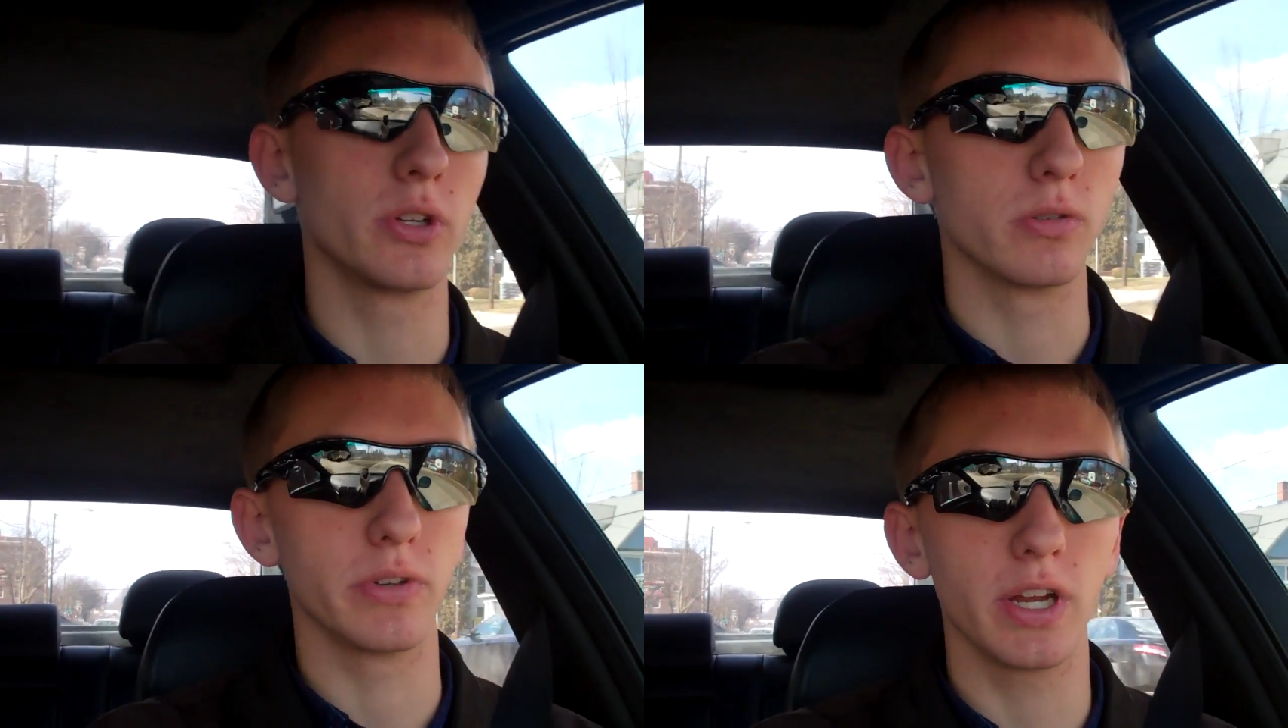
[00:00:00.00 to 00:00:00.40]

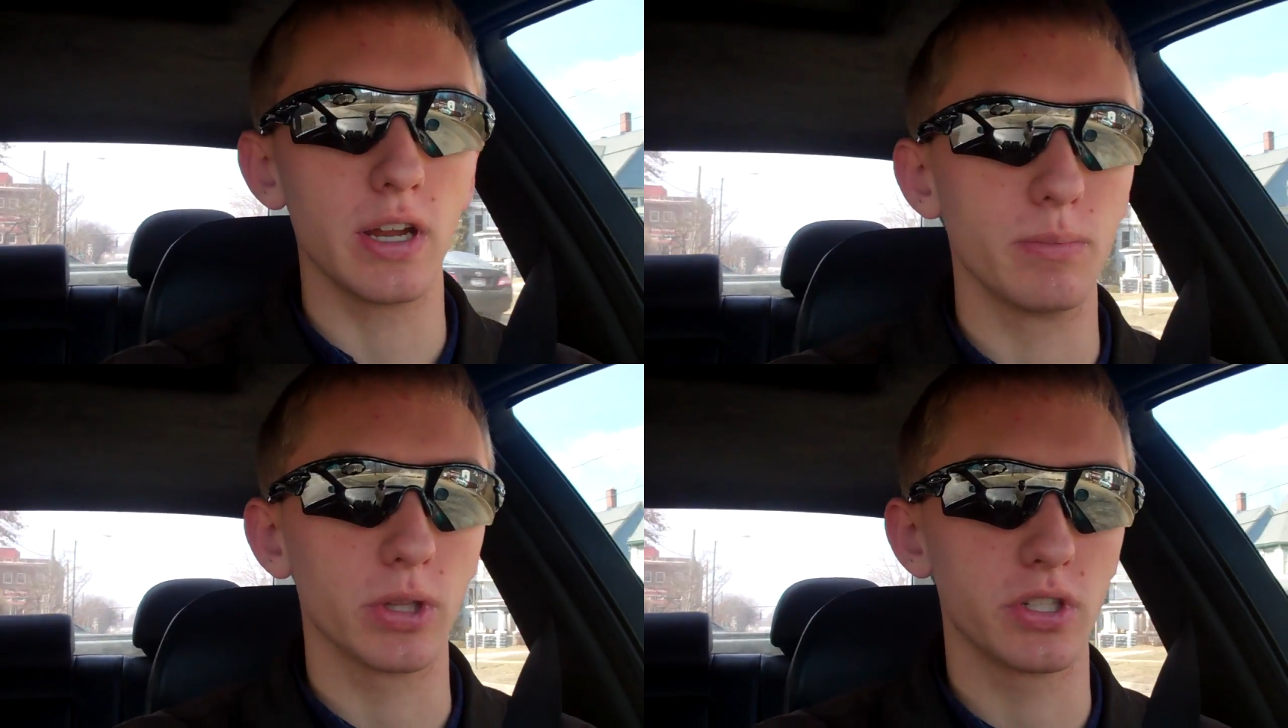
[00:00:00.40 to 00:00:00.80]
liter
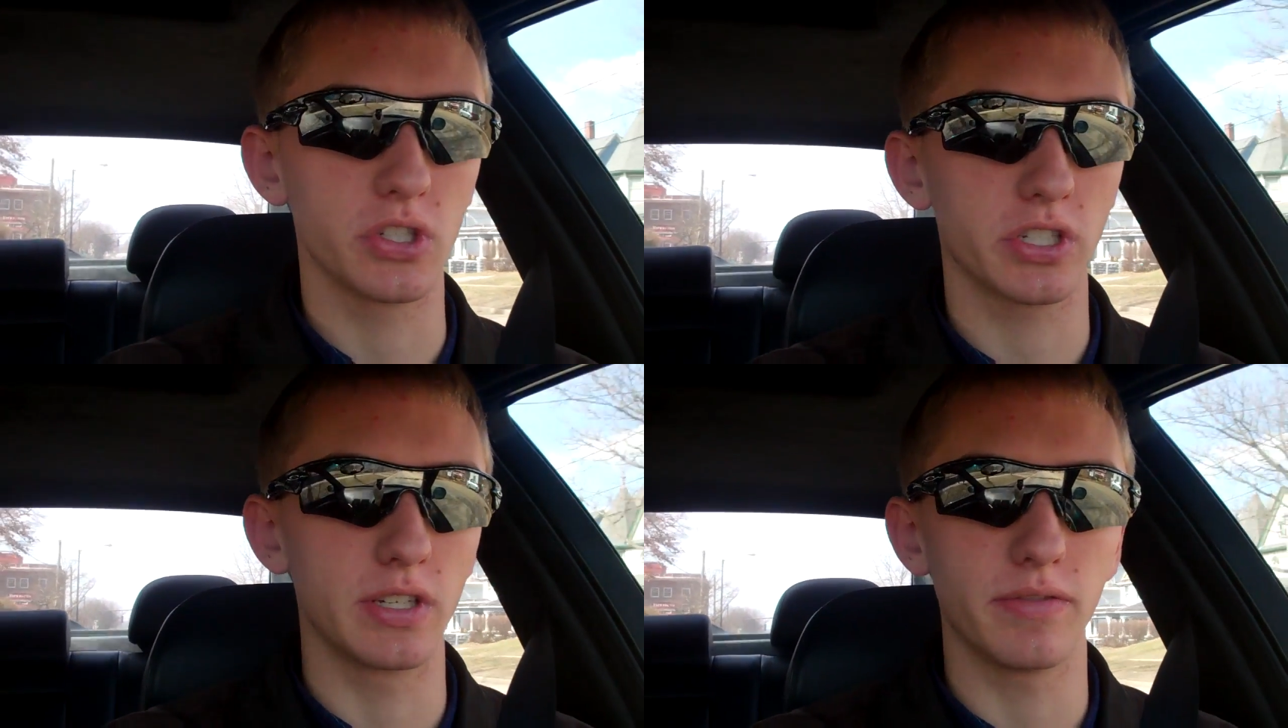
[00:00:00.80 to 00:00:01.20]
V8, but the
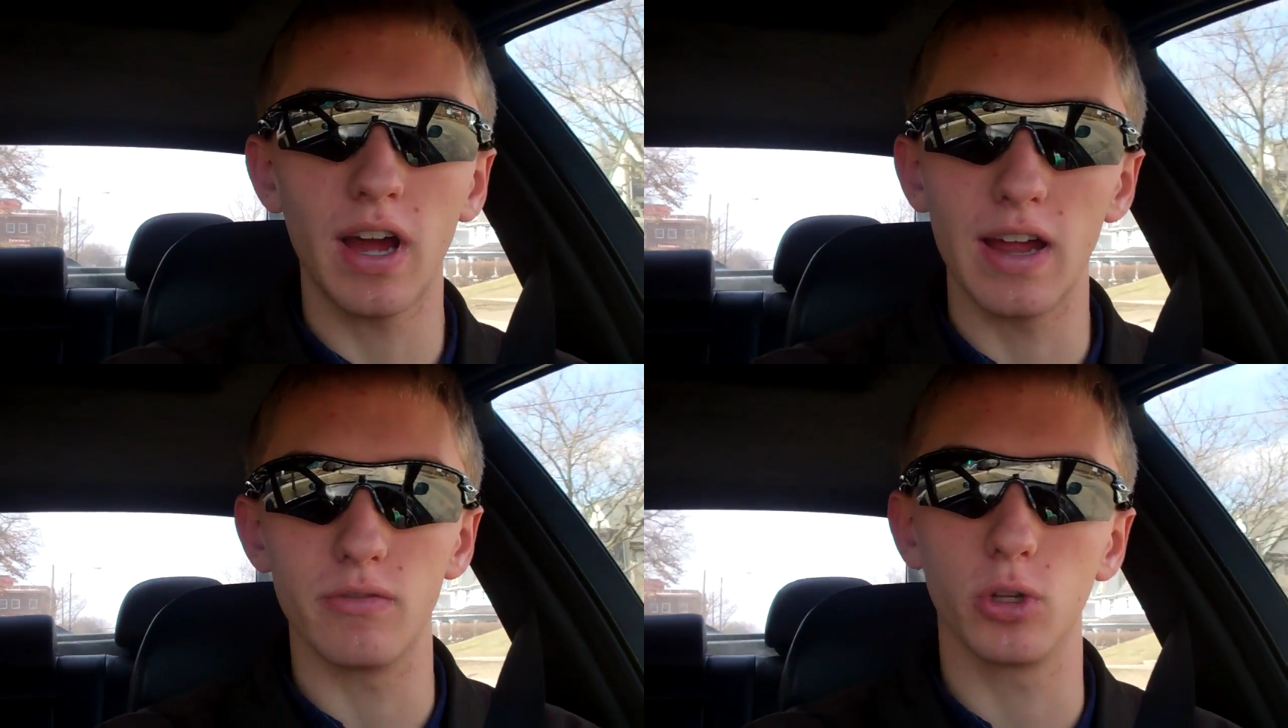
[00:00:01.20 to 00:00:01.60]

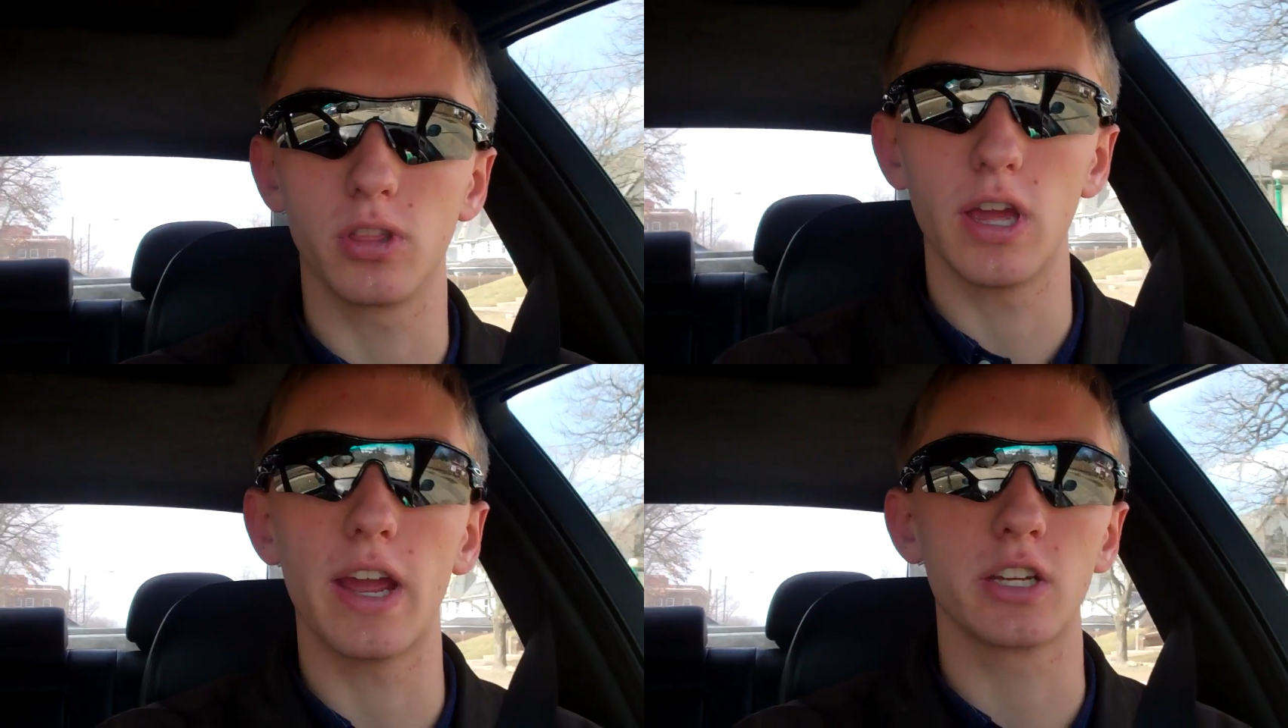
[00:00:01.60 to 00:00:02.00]
65
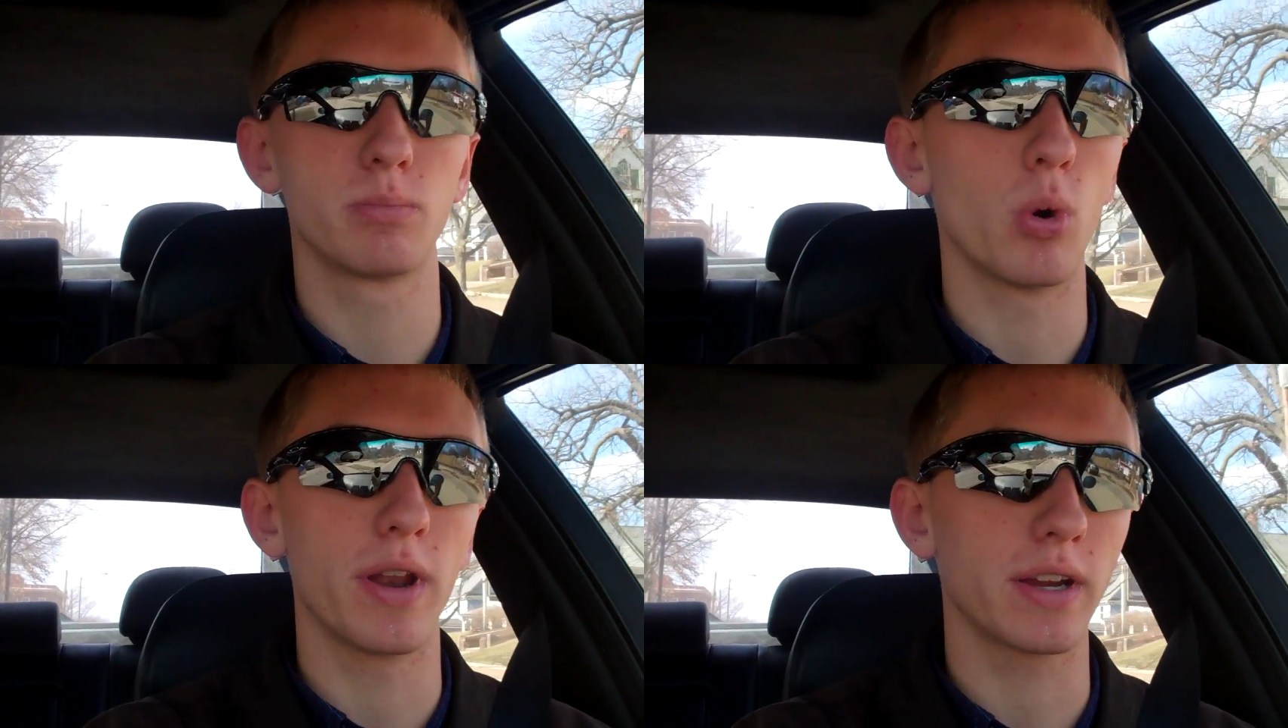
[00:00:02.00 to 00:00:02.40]
with the
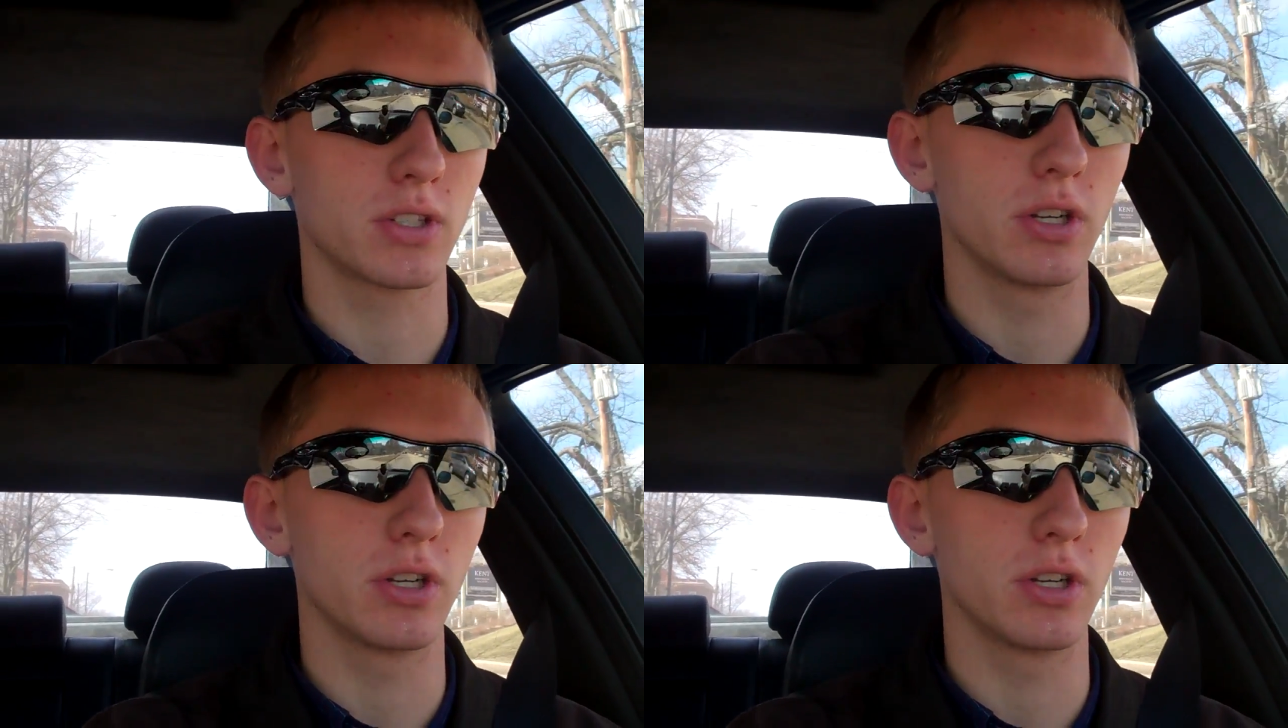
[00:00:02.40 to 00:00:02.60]
X.X